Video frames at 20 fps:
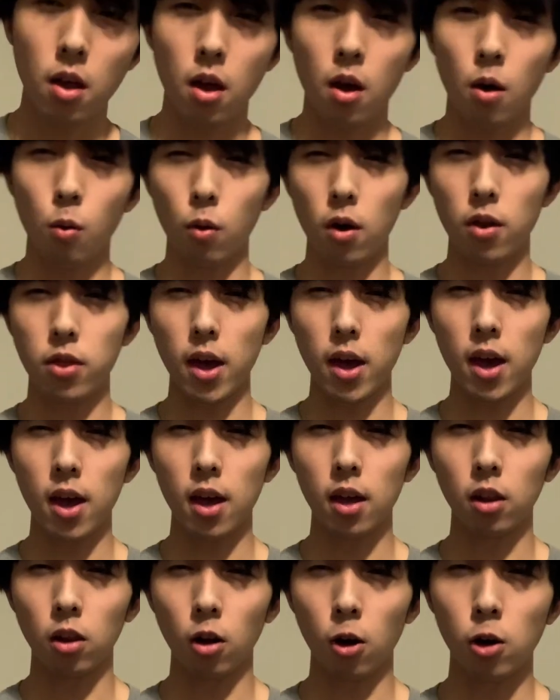with a
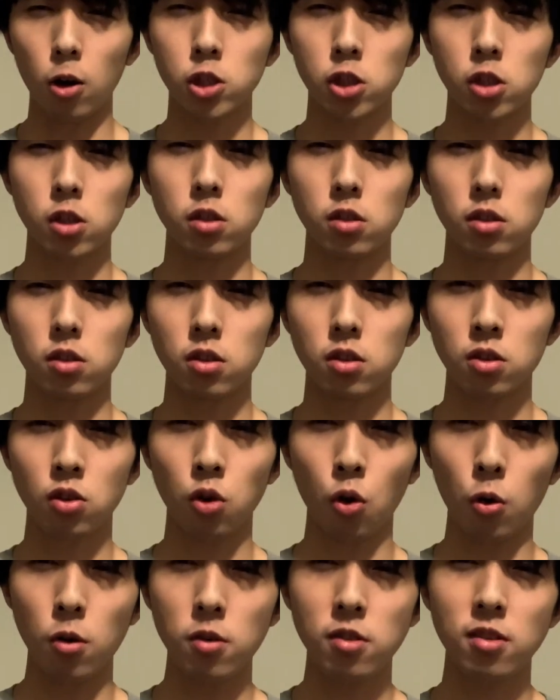larger
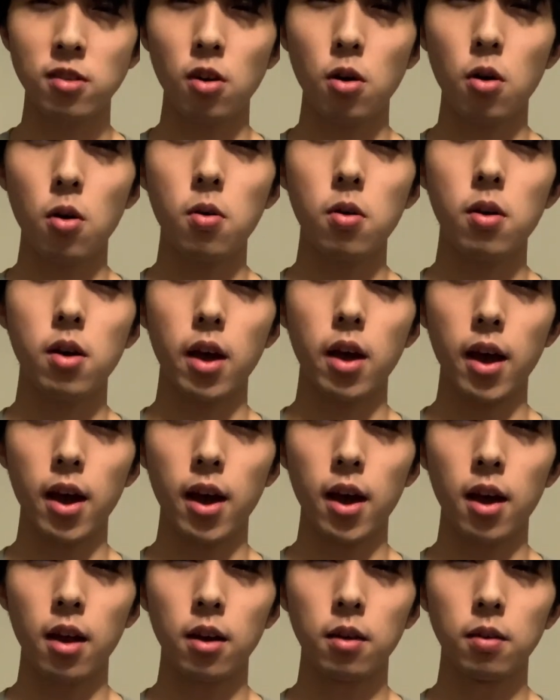torso
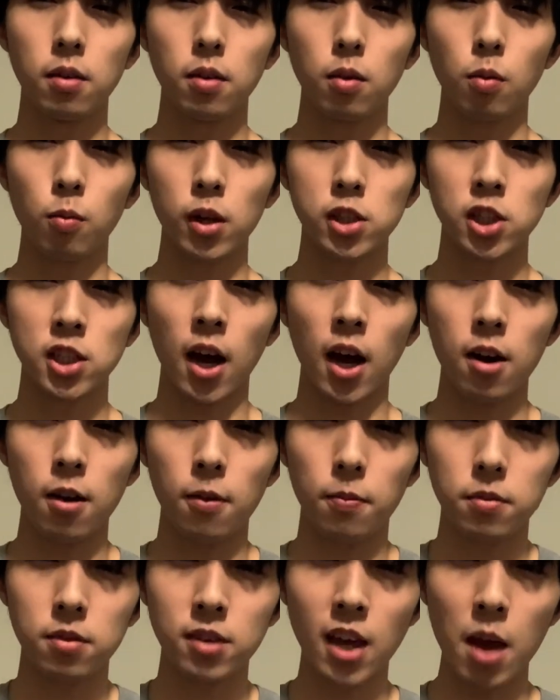and which kind
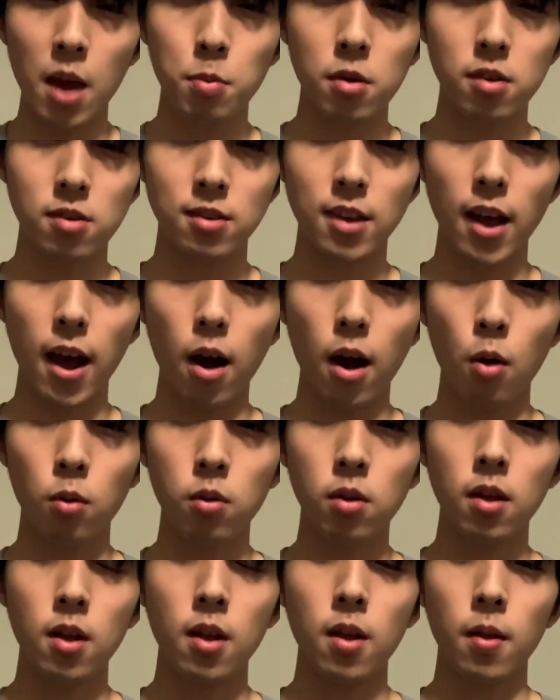of tapers
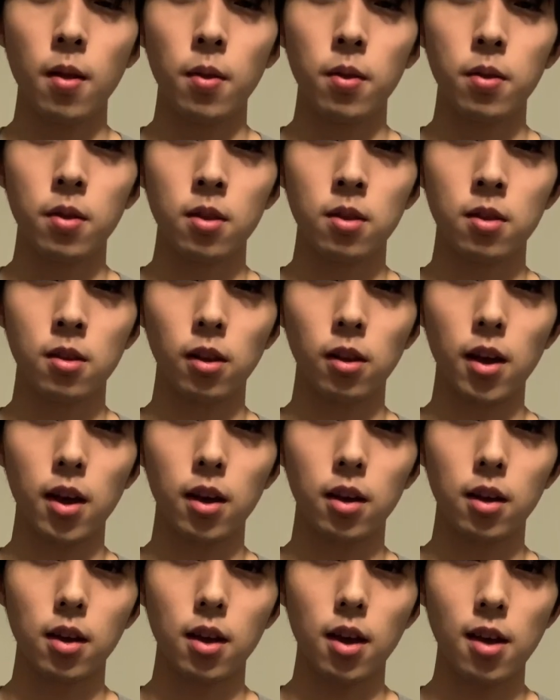down to
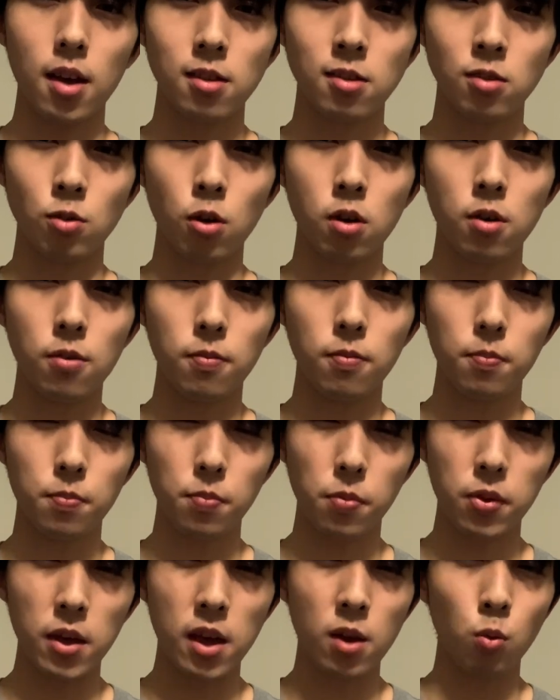like a sort of
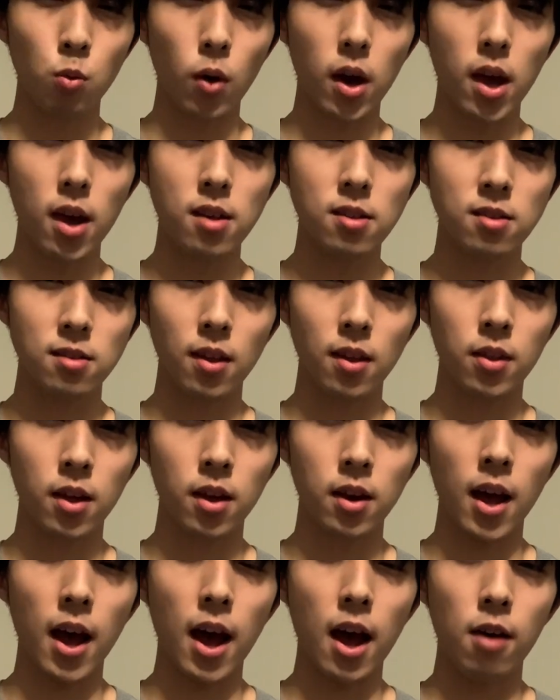thin waist and then
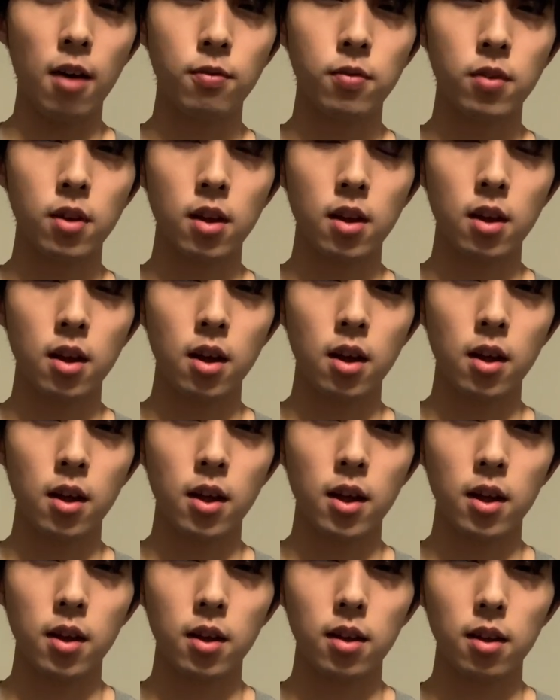have
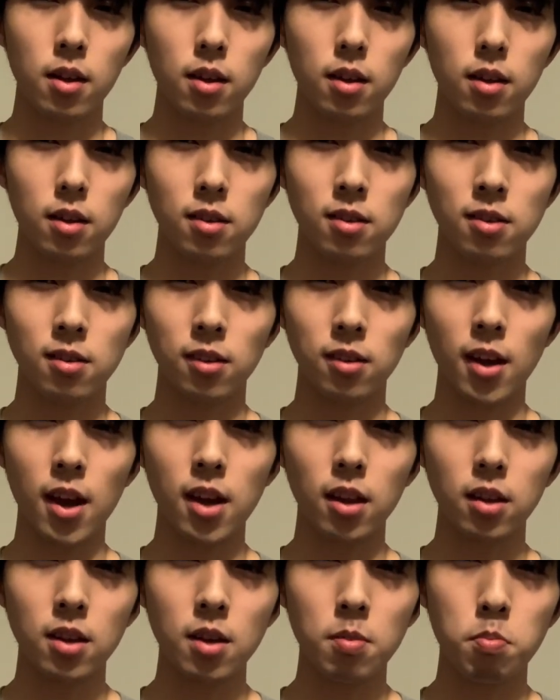
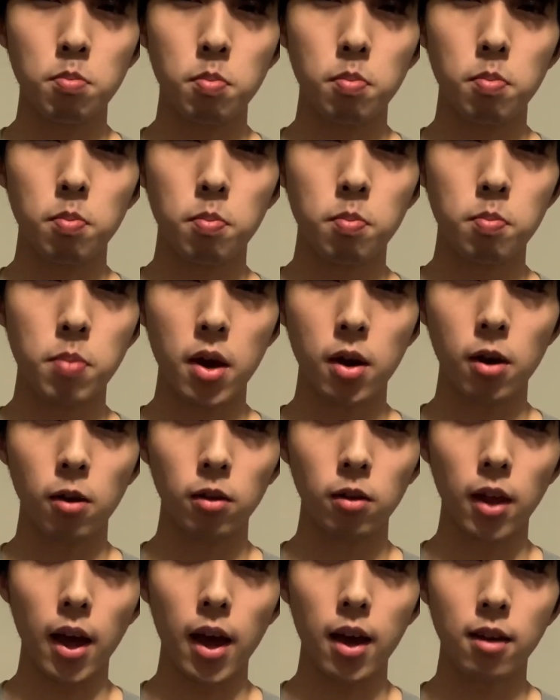slightly bigger
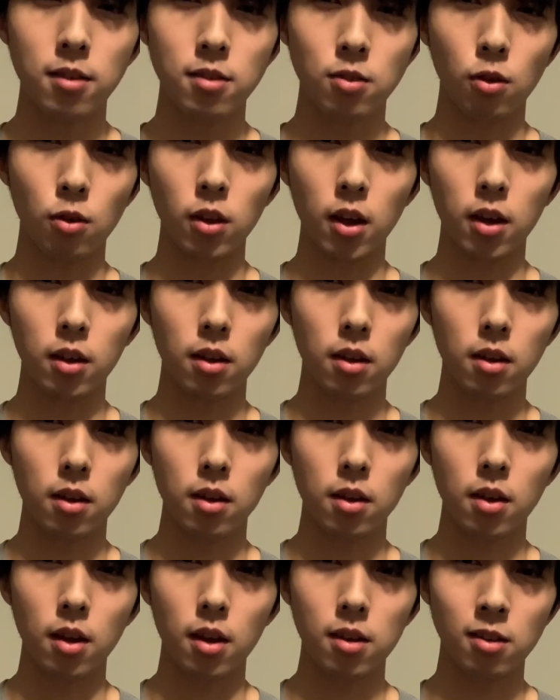legs or like
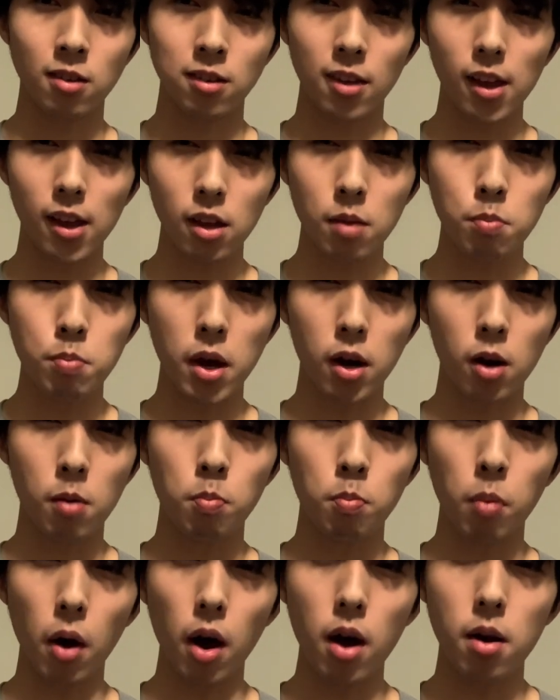slightly bigger
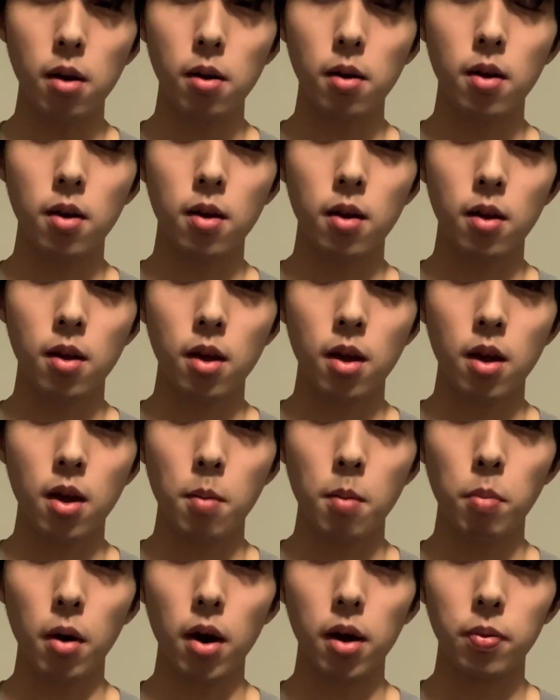butt
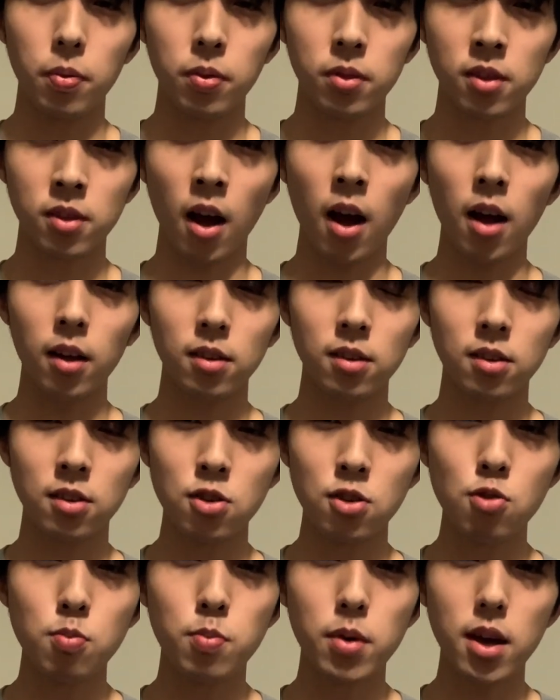but not
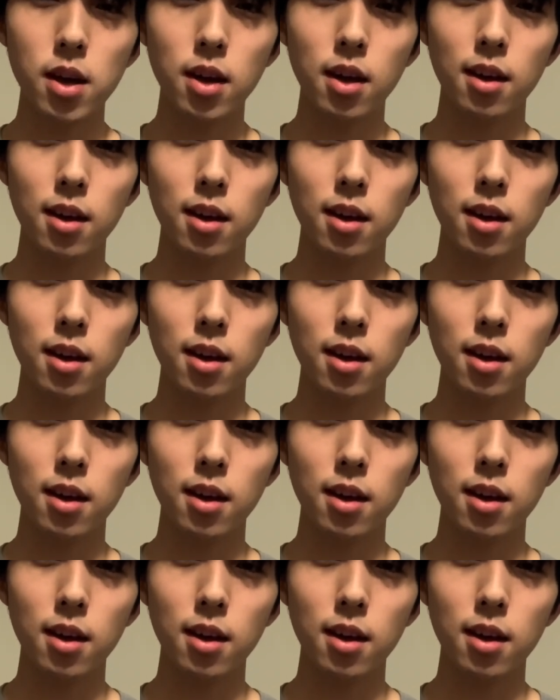too big.